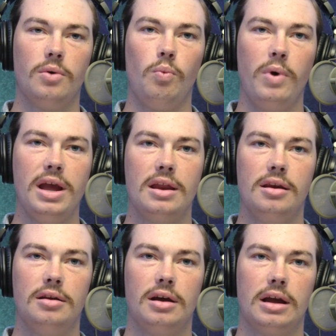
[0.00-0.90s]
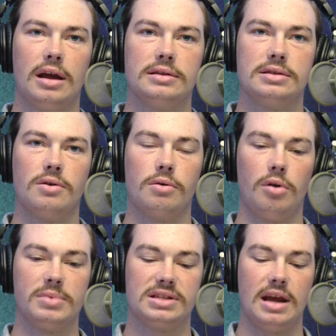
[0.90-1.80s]
win against
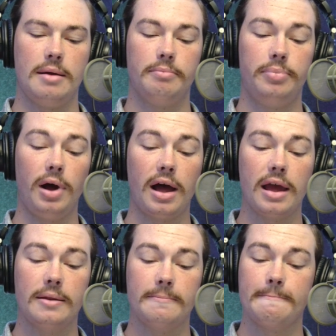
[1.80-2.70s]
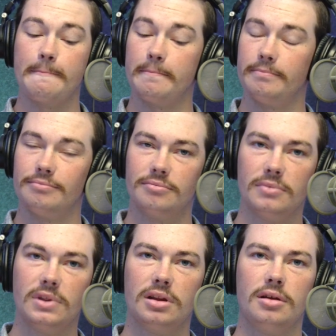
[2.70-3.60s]
Oklahoma State, but
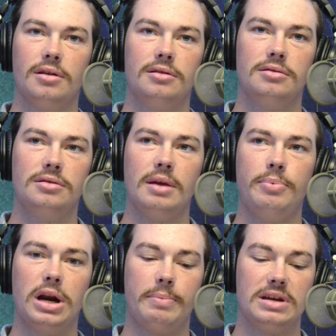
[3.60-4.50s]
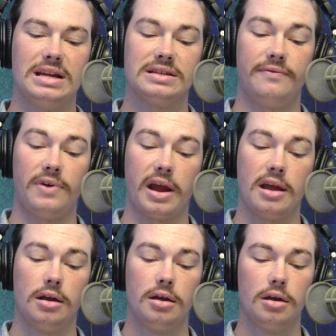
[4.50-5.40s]
they put up a decent fight.